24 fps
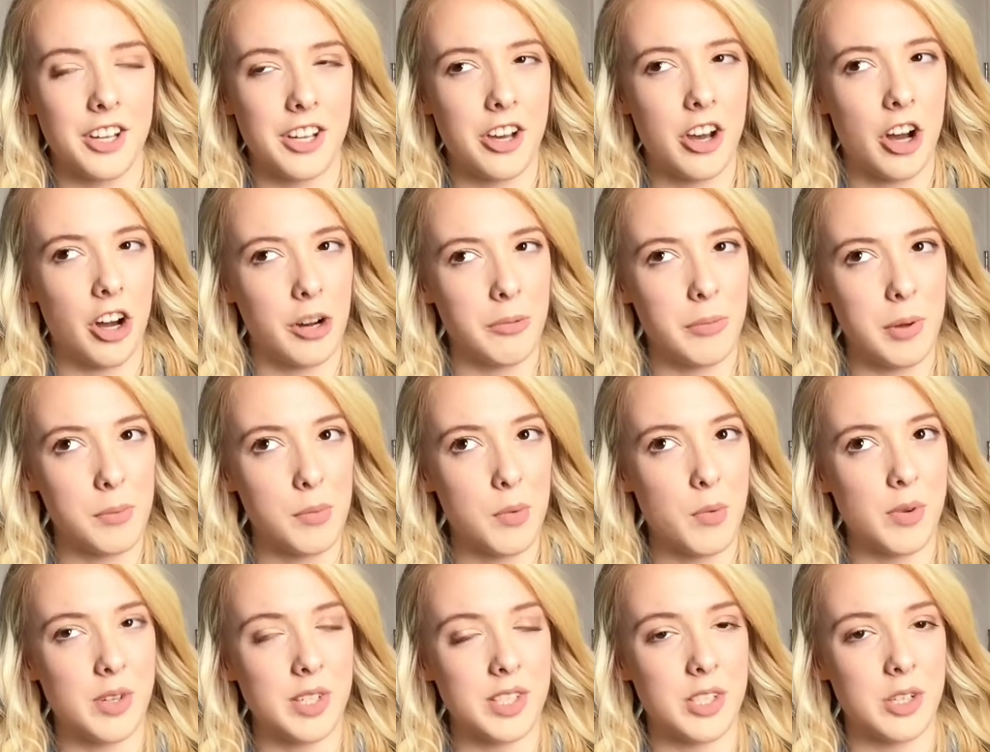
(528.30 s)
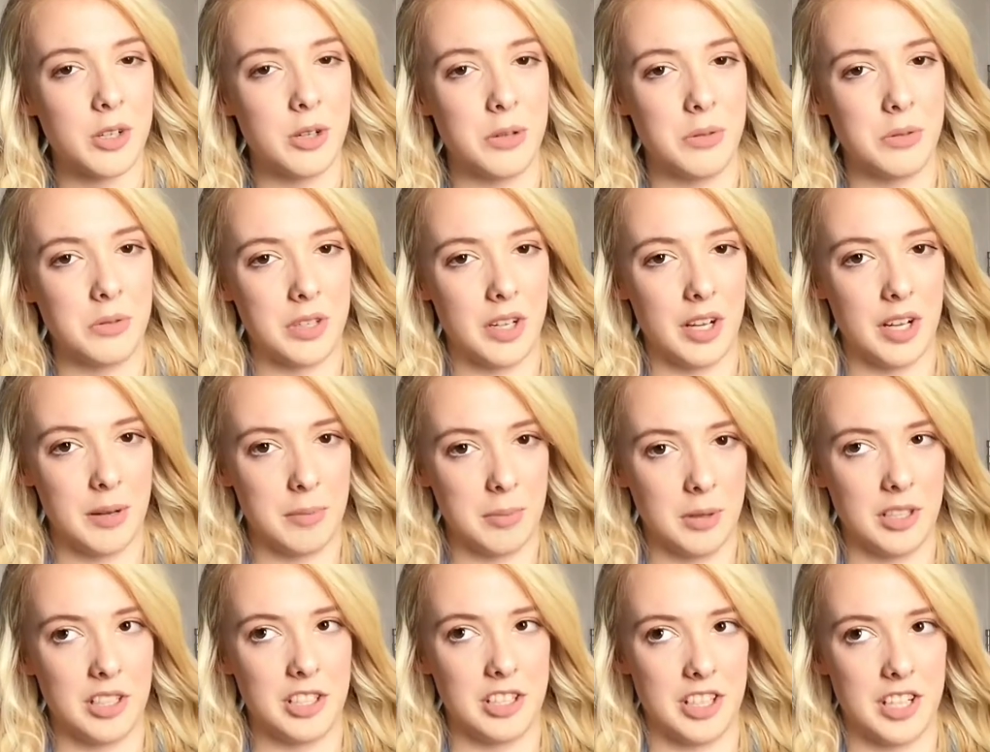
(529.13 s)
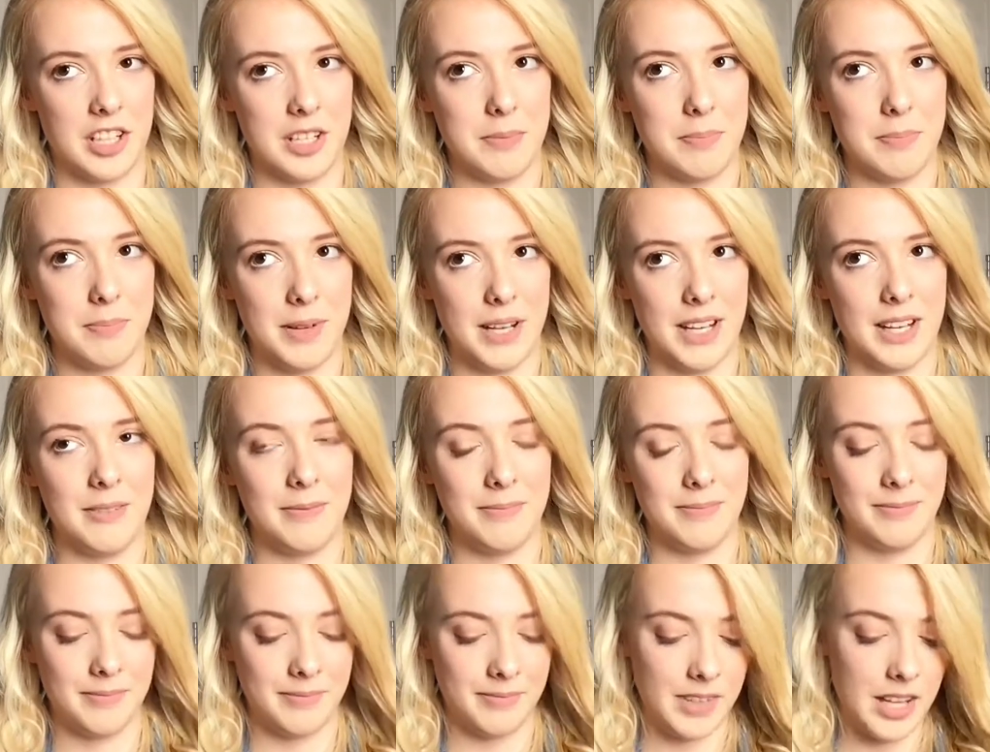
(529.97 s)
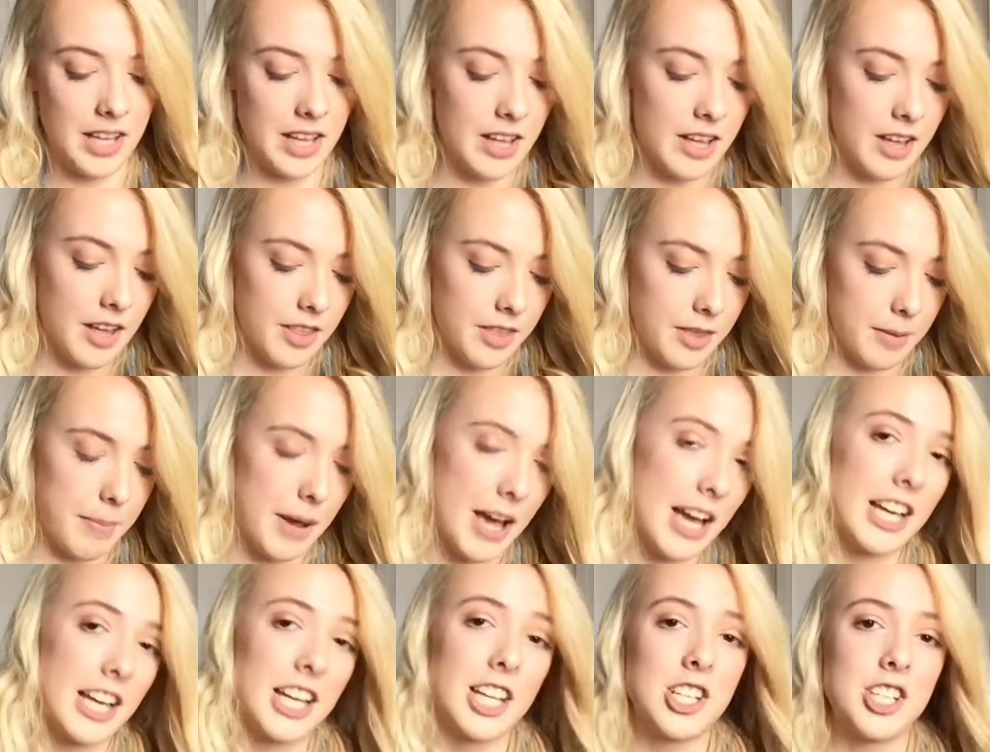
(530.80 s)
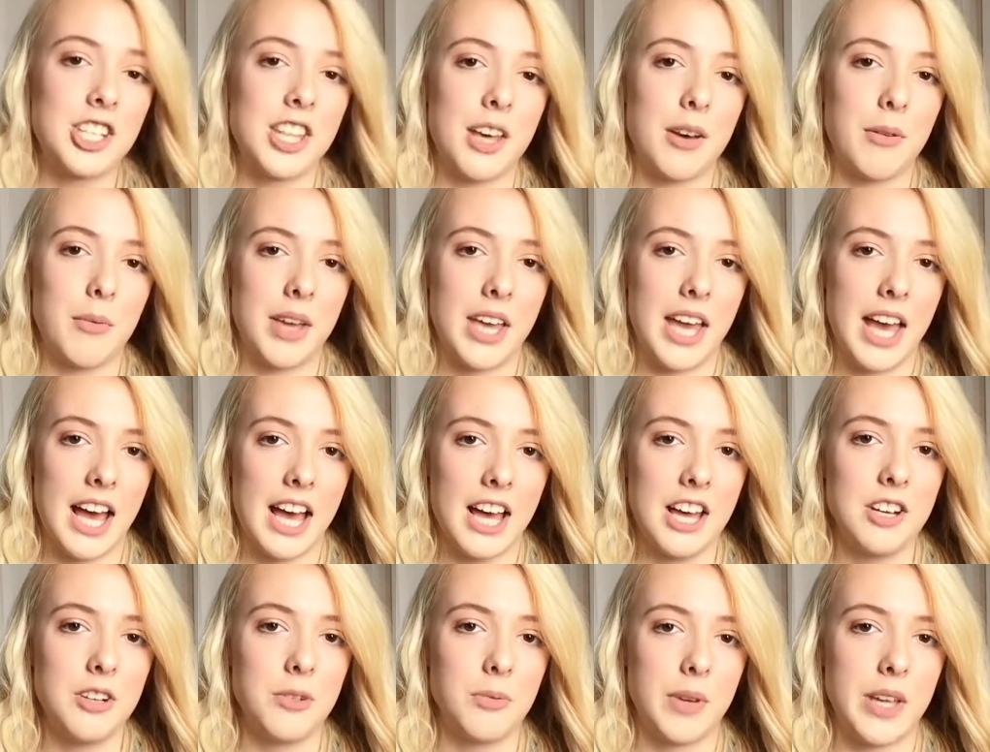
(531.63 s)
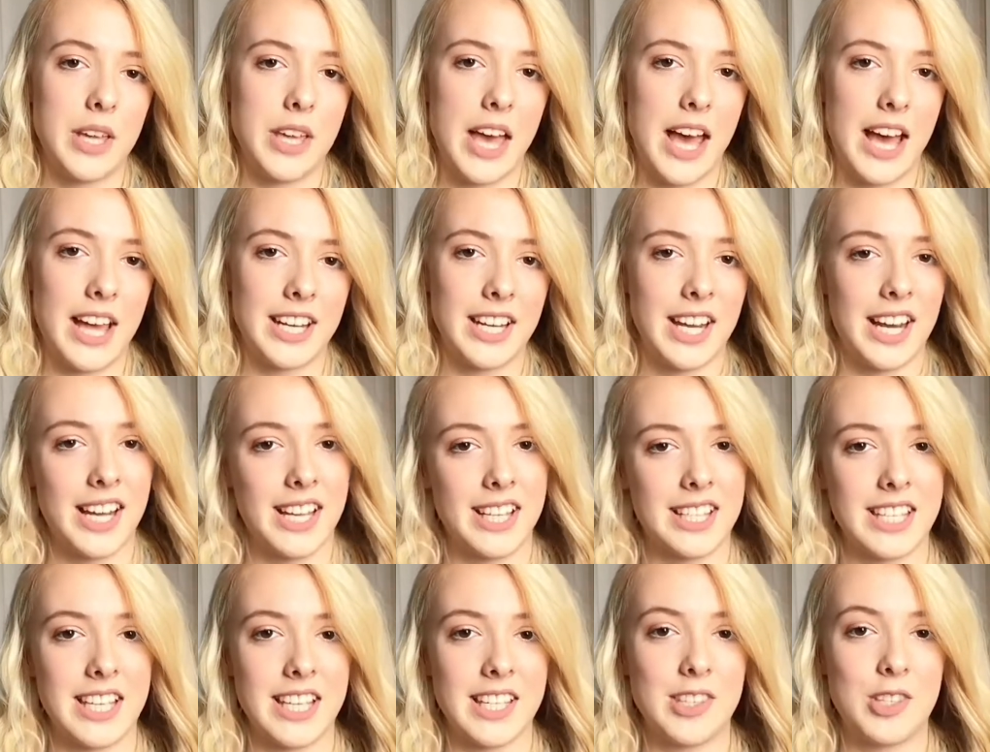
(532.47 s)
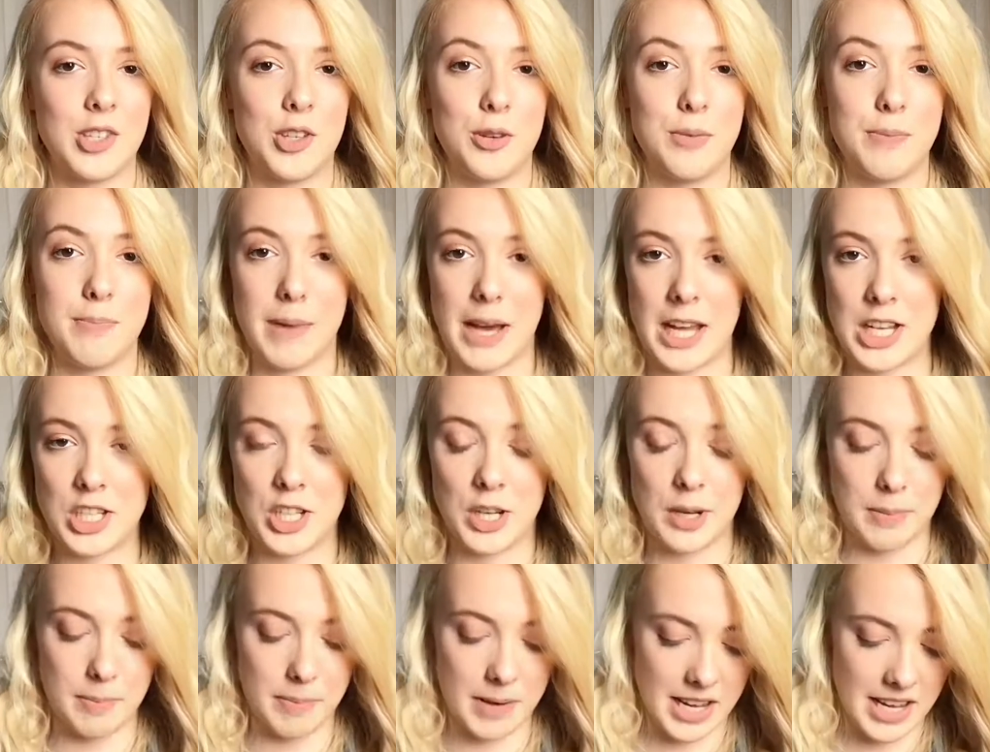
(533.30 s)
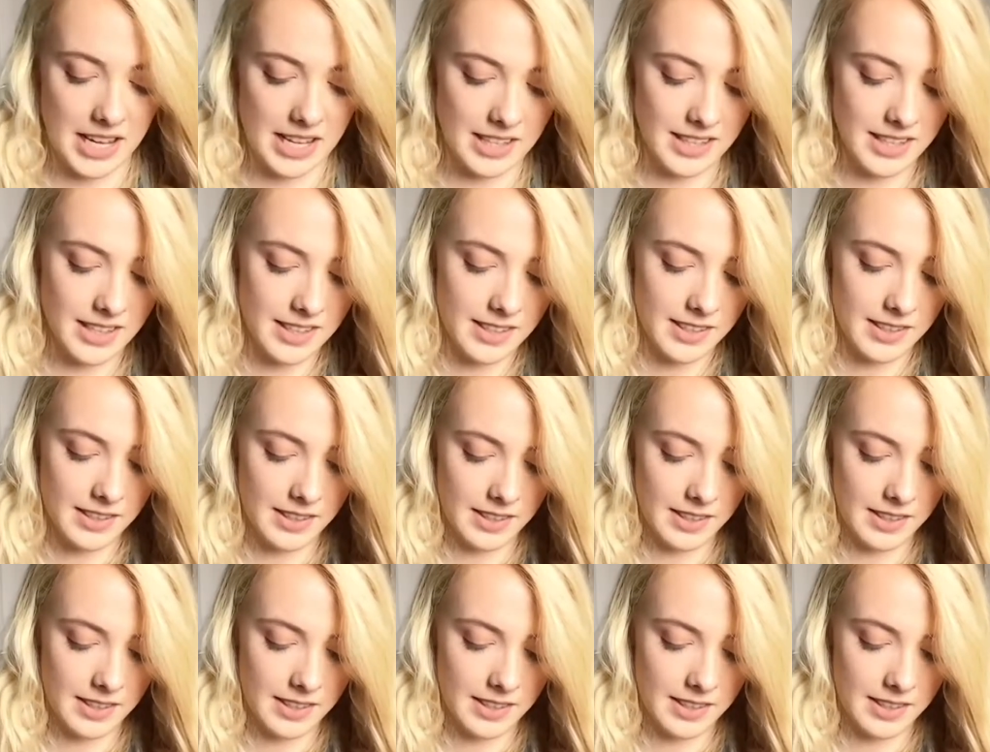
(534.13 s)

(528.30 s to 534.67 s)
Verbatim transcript: I can't remember what it's called, I apologise, but the package that we had, we had access to magic bands.